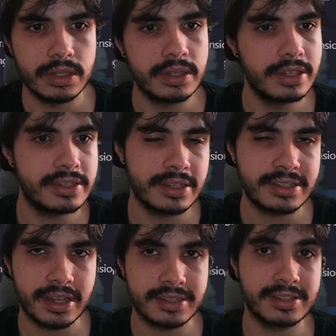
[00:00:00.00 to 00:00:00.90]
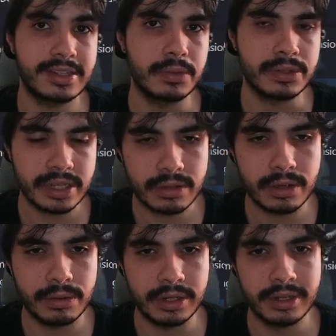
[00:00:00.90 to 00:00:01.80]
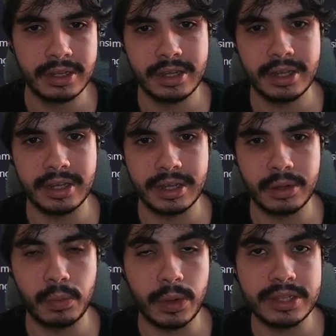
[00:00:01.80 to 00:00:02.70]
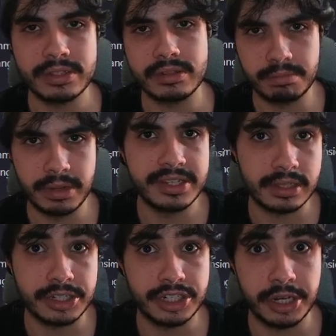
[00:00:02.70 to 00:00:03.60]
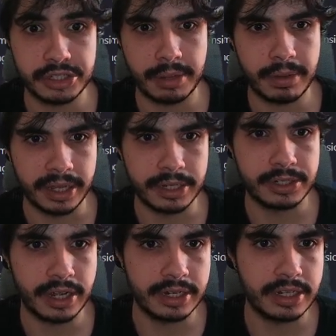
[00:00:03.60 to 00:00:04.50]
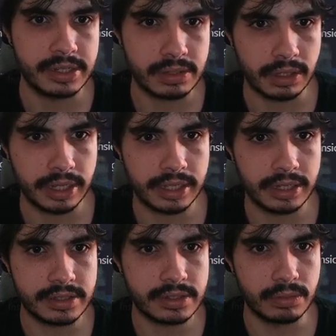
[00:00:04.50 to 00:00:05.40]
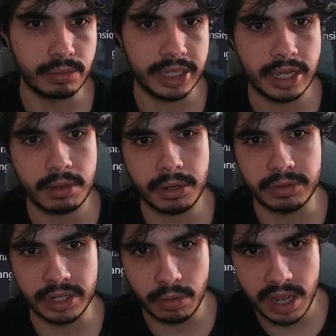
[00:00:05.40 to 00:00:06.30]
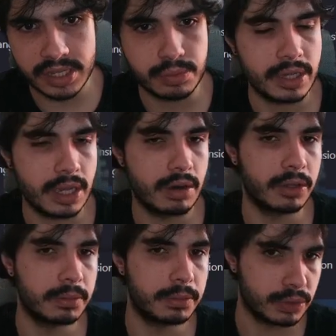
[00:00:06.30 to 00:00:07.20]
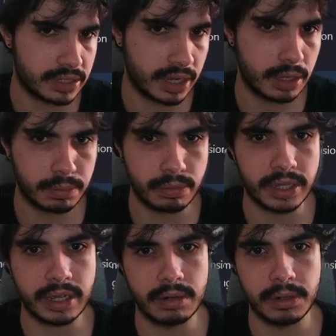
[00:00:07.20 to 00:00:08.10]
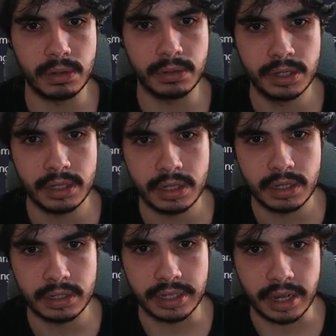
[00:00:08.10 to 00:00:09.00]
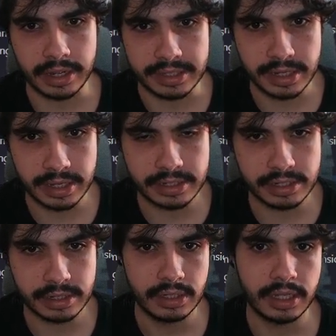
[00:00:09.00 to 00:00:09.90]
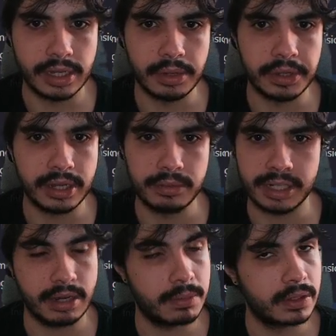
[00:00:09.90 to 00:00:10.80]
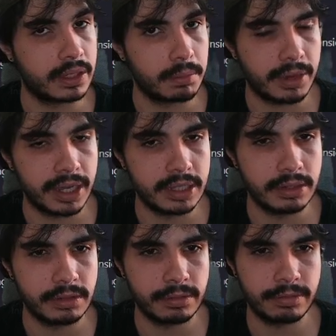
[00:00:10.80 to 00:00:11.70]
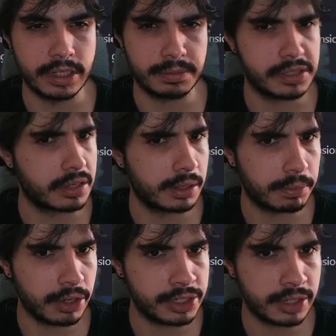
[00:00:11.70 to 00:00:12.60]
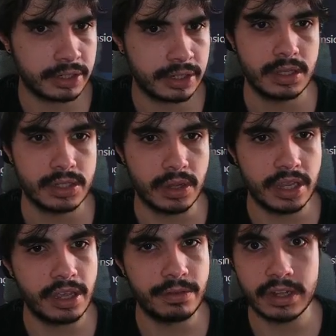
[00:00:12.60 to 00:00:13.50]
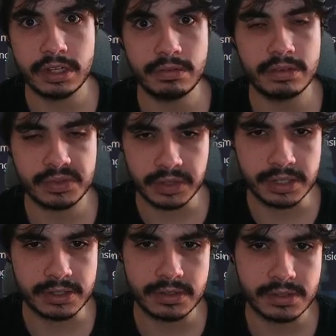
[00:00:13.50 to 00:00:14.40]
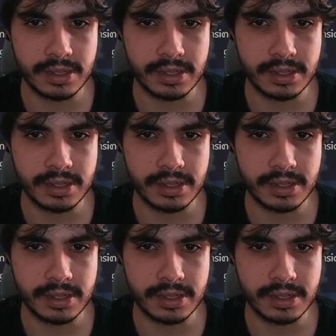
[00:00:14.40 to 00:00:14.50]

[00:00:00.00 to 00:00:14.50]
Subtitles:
these are the settings that will tell Conan when to basically change that package ID. So like we care about the OS, we care about the build type, we care about the architecture, and we care about the compiler for this particular project. So if any of these things